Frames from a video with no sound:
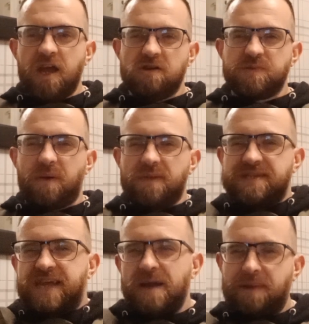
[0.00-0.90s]
It was about
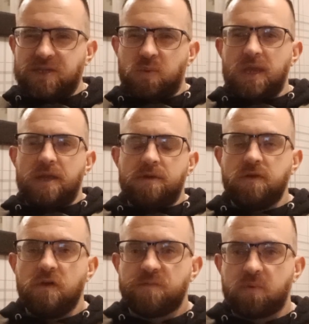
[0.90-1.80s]
this time last week,
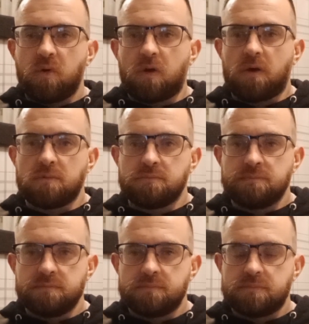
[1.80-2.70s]
news broke on
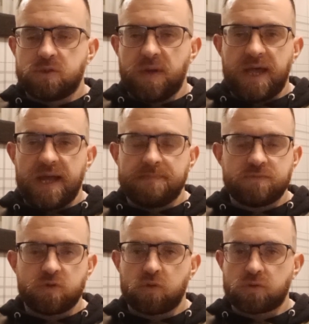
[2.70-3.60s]
Twitter,
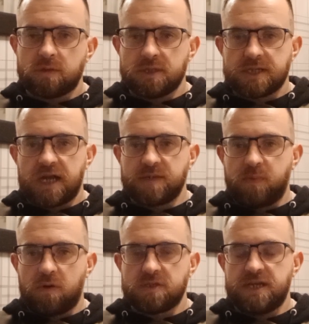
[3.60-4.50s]
socials, Sky
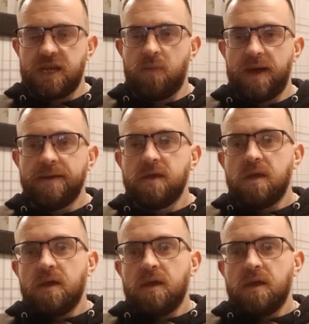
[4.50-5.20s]
Sports, anywhere,